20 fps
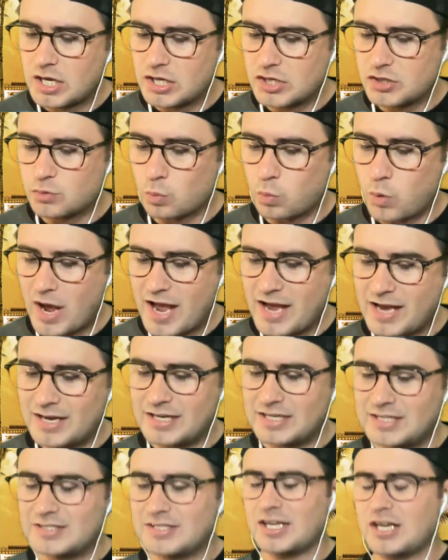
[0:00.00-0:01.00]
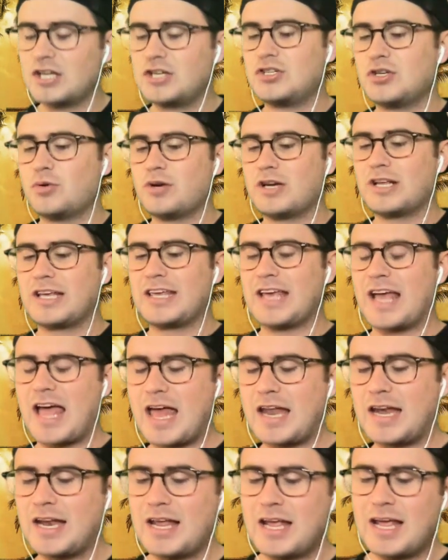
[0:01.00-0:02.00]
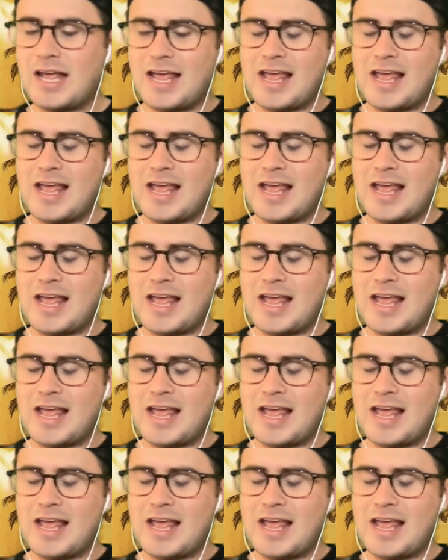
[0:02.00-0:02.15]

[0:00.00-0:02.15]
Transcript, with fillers: is waiting. He's going to do it again.